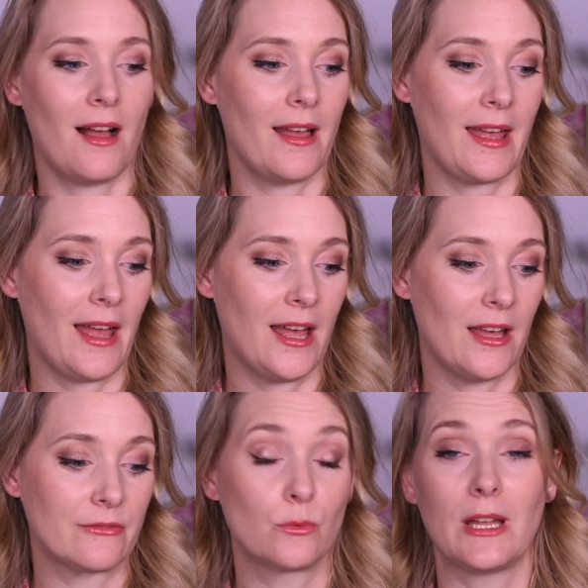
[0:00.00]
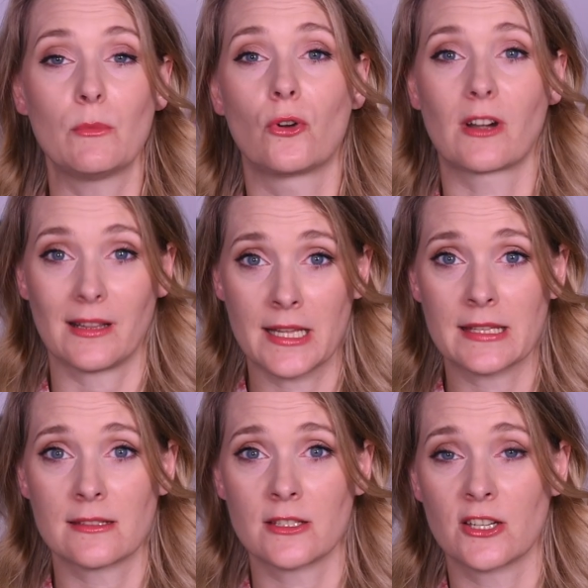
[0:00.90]
I have way more
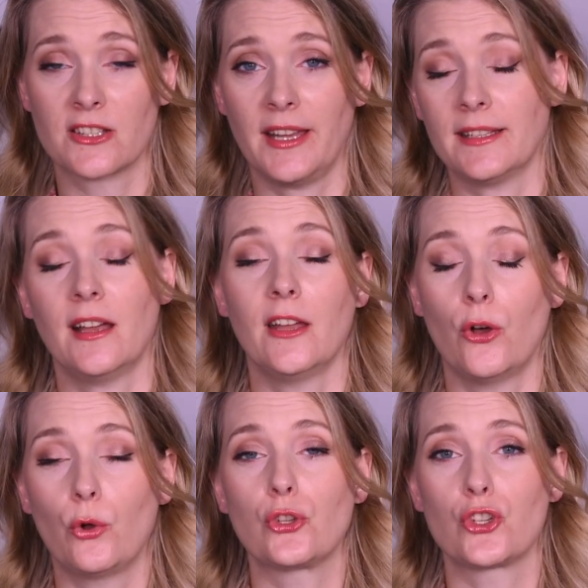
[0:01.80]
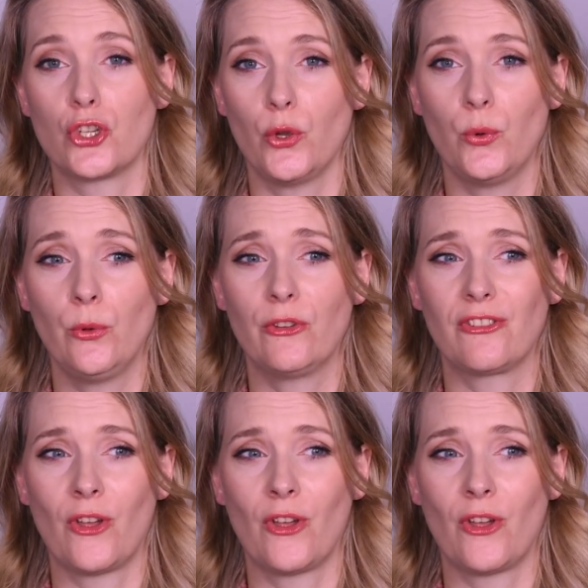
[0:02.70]
cleansers than I own shoes,